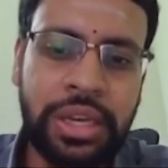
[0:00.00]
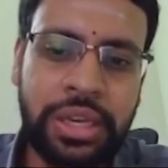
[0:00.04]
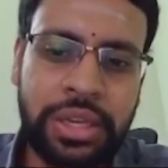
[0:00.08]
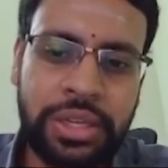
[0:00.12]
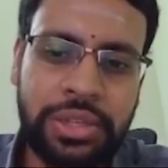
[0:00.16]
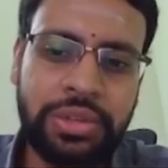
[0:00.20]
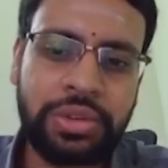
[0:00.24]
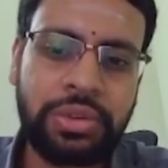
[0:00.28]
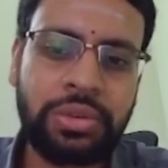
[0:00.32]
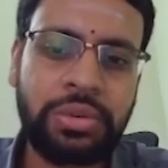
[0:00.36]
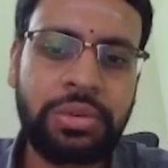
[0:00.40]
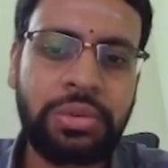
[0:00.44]

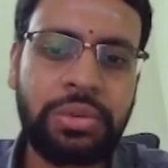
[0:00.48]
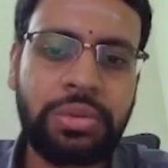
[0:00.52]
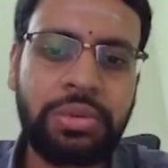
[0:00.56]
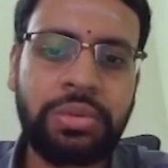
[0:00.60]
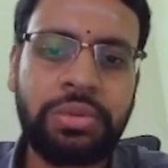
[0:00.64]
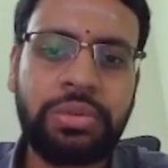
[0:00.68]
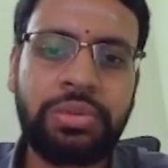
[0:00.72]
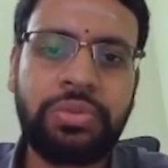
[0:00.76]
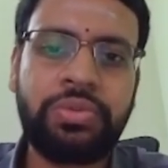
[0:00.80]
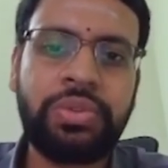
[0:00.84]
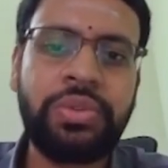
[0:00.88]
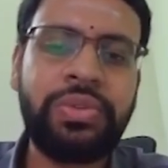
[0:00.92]

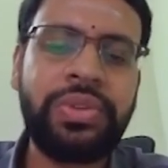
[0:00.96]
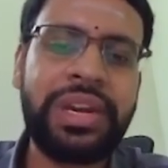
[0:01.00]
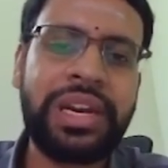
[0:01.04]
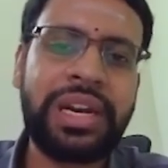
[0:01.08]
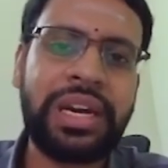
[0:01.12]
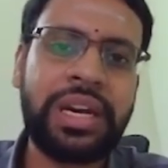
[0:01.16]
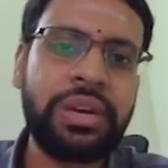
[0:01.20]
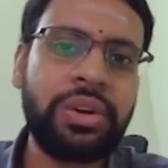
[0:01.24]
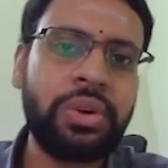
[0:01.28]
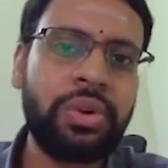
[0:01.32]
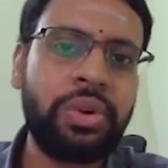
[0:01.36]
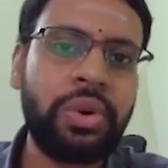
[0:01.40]
So we will
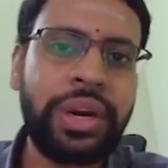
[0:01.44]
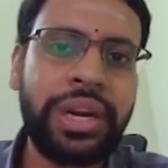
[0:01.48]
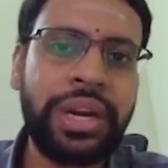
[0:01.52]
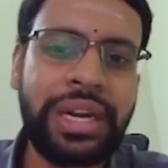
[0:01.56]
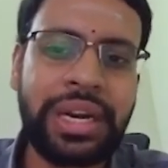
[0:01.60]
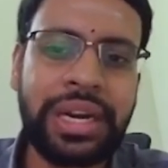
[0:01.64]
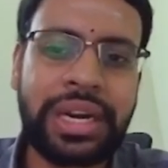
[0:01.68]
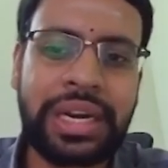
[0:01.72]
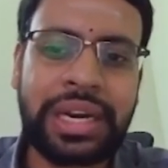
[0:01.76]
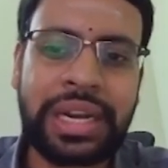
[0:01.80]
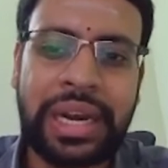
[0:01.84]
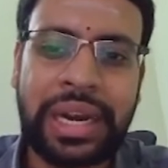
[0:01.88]
not go in
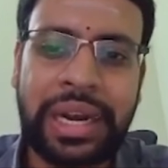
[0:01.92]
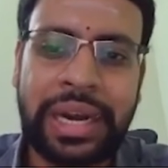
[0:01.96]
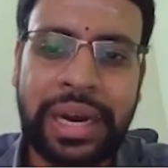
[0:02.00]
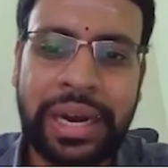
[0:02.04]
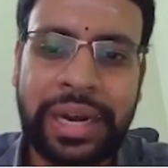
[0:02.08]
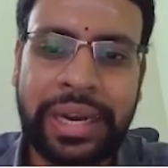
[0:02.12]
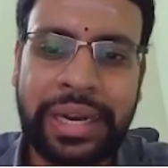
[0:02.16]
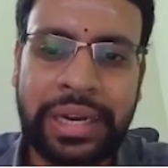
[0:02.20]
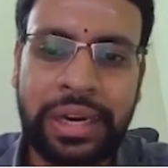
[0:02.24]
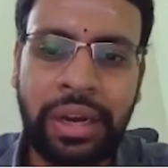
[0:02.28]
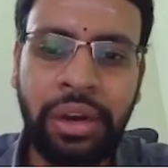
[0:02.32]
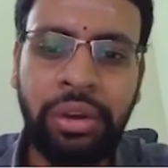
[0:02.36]
detail
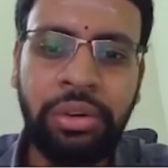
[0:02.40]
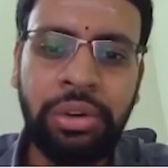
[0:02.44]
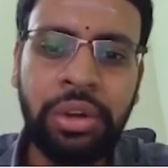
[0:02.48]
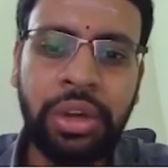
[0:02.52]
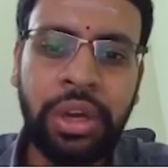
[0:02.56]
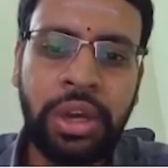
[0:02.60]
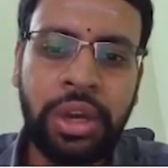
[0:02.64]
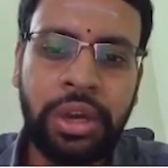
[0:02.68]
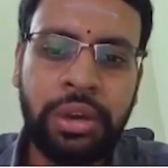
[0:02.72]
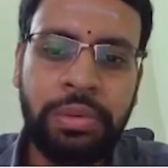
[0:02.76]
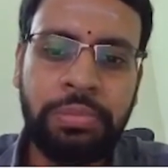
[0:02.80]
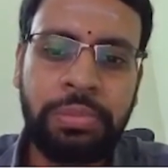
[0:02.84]
right now,
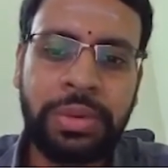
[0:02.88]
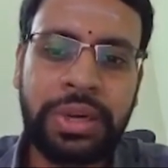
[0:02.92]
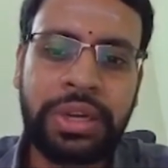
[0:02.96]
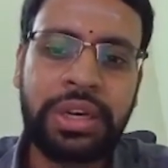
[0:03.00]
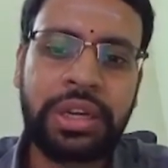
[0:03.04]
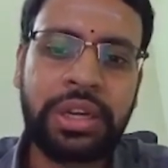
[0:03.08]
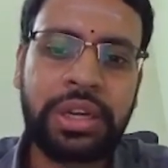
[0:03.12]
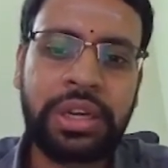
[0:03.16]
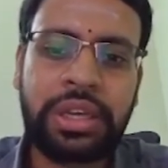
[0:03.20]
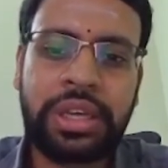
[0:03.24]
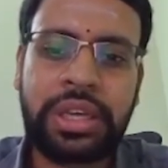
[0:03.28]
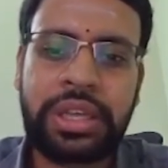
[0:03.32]

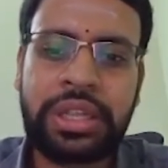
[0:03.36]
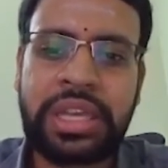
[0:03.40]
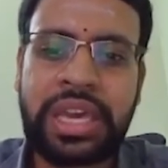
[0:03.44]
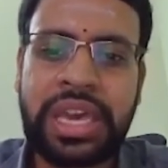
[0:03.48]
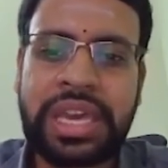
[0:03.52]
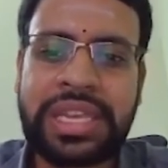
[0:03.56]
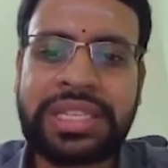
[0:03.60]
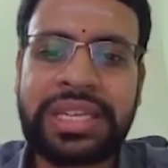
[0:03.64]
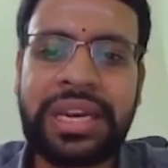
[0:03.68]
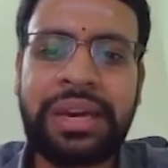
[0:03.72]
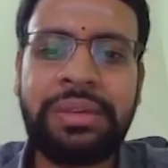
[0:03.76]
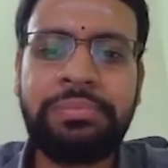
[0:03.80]
but the
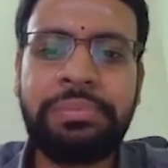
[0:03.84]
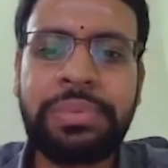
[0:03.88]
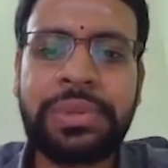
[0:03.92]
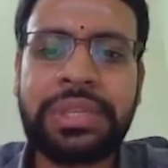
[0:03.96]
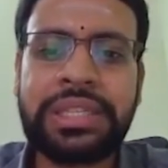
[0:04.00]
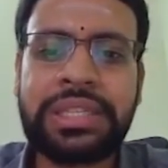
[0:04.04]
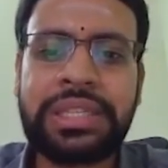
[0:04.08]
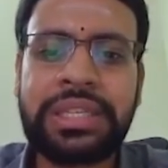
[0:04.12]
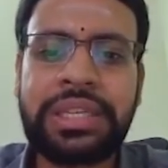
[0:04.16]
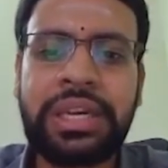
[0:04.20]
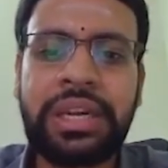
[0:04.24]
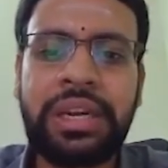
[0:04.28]

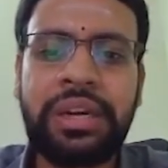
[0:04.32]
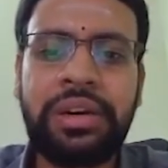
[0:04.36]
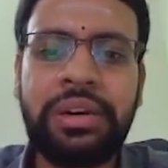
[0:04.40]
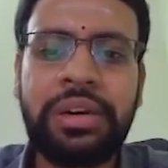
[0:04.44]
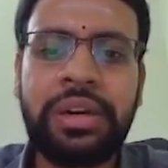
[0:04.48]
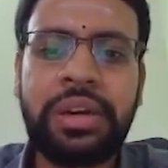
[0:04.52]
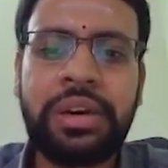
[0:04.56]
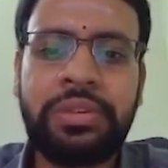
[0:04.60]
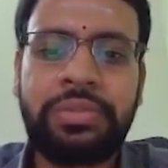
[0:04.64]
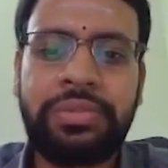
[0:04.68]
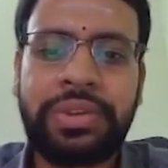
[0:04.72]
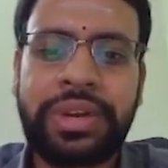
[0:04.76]
examples here
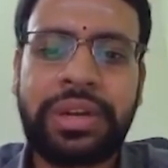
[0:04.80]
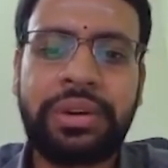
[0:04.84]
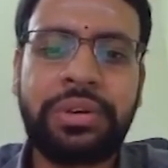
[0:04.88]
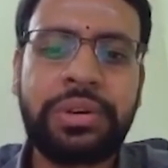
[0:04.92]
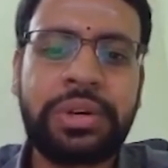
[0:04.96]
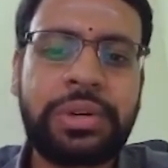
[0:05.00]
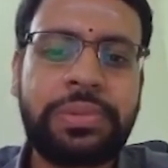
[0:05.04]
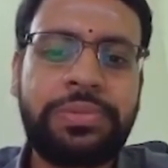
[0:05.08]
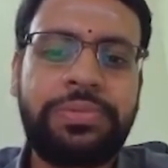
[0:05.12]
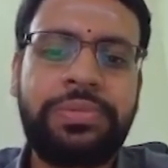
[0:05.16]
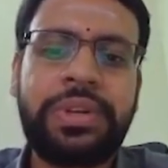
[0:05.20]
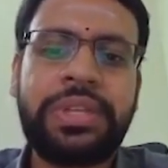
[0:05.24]
for your
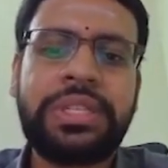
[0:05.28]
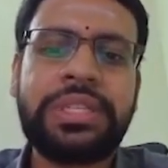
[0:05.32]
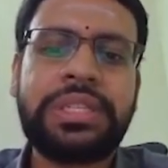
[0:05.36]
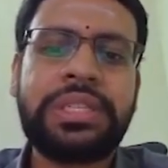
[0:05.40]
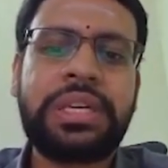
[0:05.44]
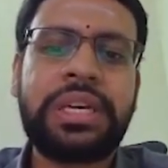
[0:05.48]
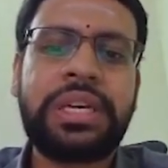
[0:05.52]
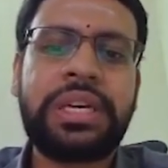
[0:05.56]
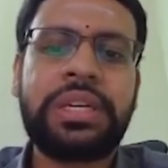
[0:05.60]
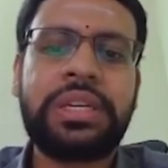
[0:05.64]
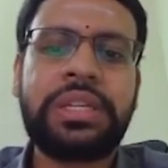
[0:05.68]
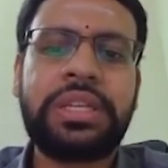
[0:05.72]
reference
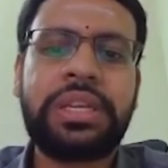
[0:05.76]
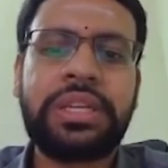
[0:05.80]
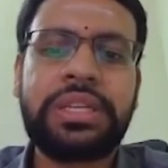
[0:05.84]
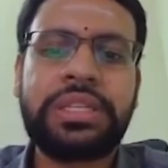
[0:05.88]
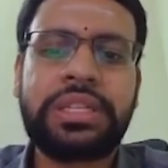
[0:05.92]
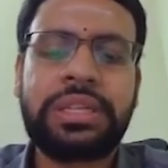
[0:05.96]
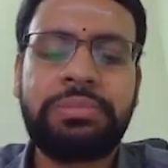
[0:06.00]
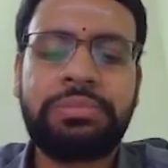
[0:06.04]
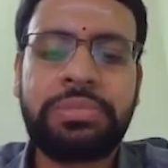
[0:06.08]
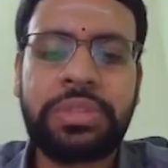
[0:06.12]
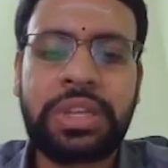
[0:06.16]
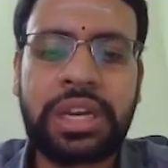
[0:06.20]
are, there is
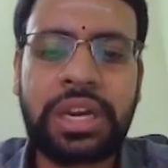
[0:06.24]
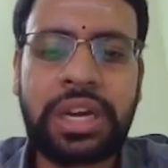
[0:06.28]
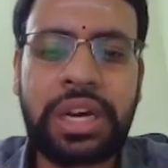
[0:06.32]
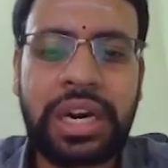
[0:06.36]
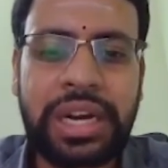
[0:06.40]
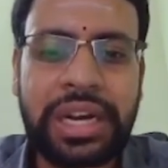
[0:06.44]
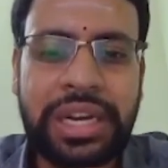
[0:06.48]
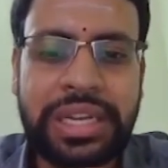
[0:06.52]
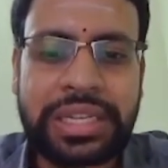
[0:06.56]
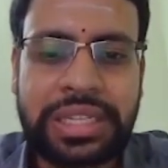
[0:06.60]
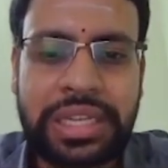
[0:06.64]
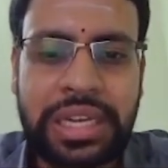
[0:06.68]
something
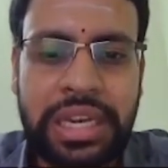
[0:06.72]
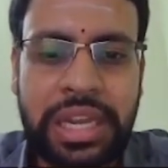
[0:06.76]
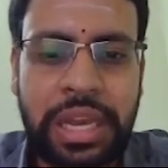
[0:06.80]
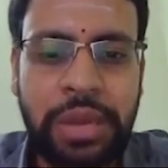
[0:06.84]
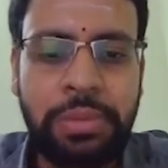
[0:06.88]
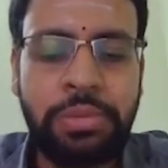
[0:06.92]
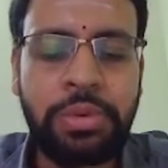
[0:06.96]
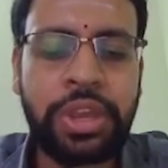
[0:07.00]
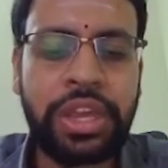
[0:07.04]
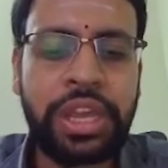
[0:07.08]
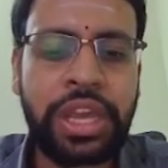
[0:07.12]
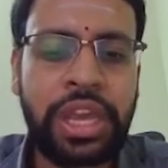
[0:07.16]
called as an
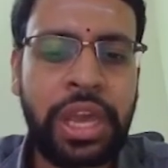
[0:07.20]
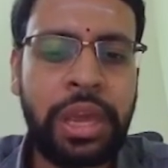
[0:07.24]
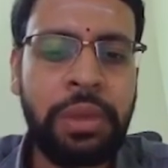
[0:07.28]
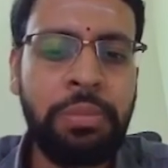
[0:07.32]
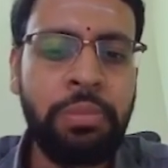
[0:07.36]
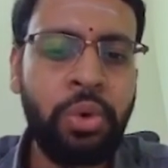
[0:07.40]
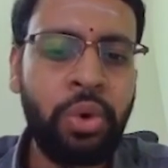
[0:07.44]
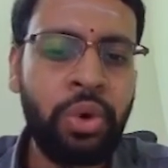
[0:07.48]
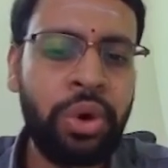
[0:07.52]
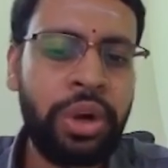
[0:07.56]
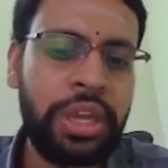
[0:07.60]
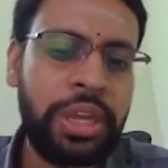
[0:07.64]
A
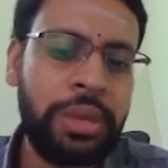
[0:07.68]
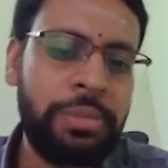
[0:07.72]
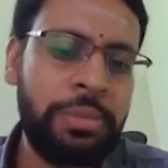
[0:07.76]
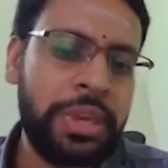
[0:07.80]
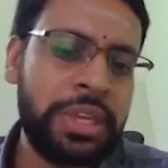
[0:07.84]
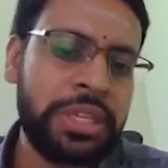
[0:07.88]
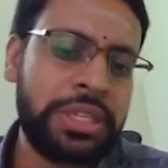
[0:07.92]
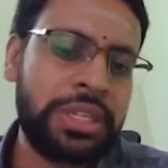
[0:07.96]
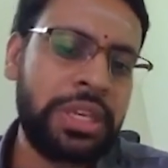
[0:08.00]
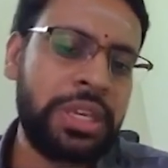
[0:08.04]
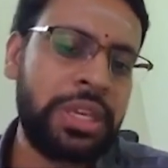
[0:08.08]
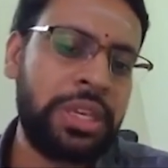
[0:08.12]
mode
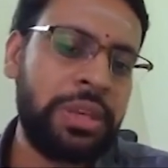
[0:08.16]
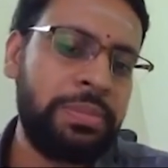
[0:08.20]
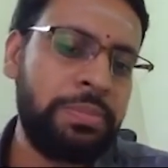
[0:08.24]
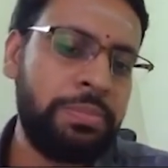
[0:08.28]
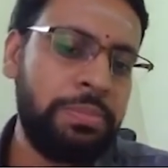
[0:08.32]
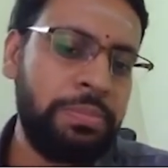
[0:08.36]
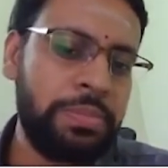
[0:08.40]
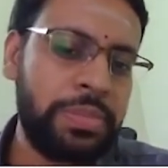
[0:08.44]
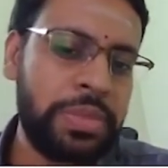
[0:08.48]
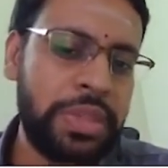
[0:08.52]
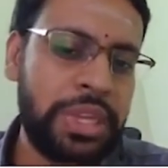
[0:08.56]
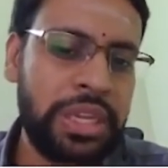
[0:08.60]
imaging,
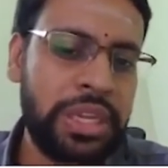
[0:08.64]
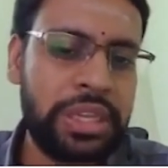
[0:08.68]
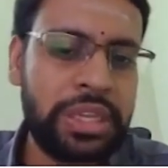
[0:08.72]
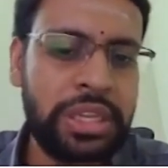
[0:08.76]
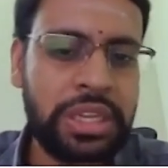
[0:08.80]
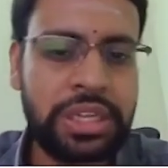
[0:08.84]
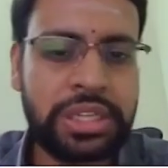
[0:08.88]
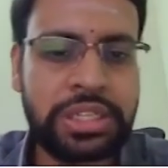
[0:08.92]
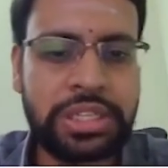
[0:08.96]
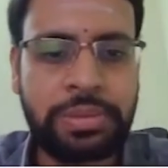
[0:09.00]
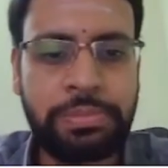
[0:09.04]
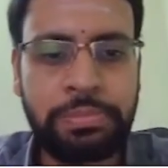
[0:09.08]
then there
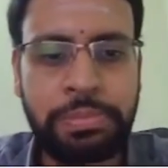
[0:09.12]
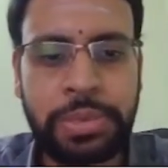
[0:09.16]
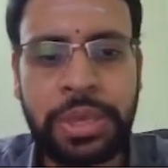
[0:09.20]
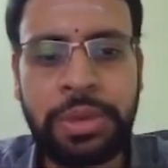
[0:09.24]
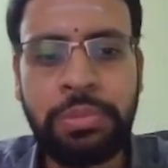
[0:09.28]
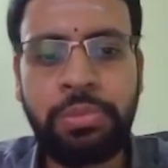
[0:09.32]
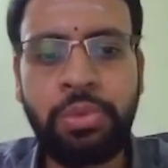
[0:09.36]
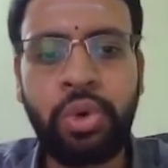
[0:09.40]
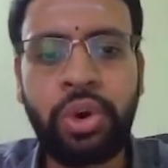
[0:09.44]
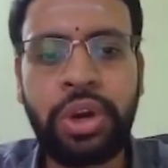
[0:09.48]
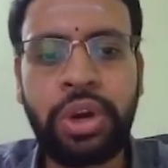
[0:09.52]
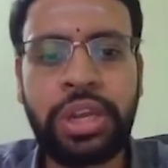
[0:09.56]
is a B
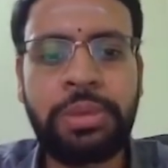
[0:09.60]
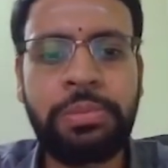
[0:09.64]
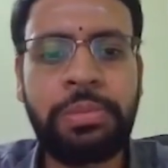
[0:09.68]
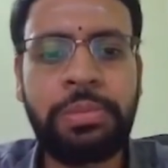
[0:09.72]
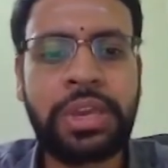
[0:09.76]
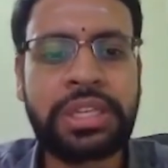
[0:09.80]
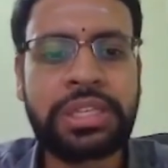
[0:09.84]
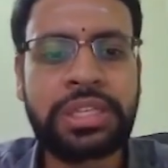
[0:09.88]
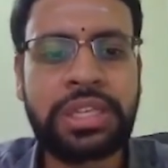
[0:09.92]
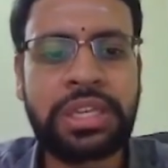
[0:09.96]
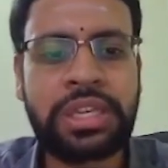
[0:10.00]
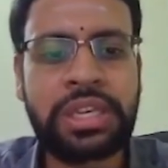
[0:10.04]
mode
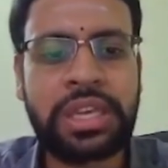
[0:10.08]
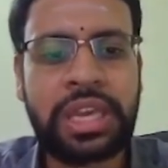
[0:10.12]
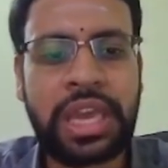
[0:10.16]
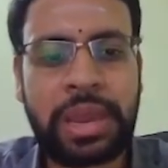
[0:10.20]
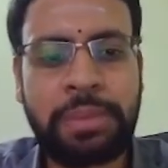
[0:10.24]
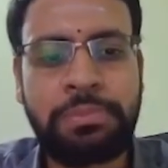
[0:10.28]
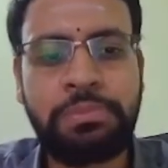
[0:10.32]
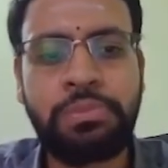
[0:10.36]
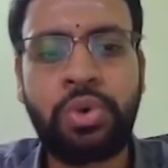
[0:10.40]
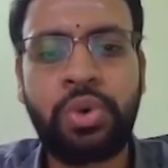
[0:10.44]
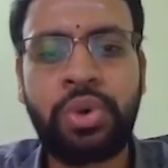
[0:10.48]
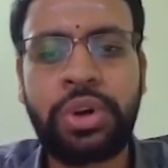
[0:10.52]
imaging,
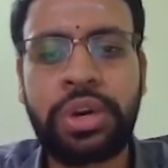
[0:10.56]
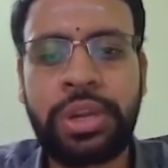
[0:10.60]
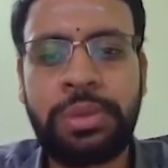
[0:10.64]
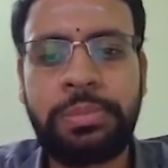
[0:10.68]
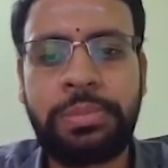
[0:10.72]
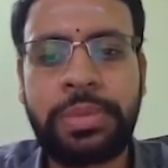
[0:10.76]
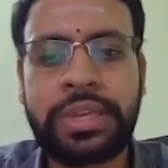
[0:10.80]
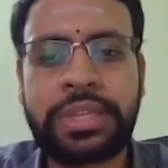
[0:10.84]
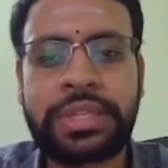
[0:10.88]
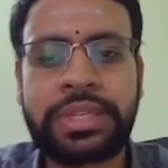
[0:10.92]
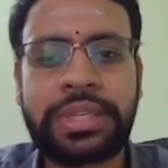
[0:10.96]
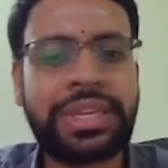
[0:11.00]
M mode
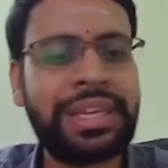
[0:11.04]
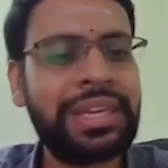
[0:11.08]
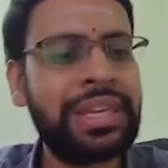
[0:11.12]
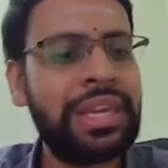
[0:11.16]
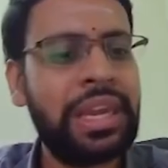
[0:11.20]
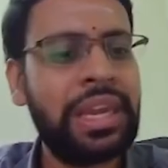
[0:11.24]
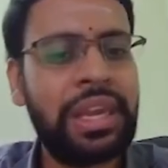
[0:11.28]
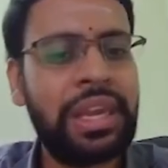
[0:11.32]
imaging,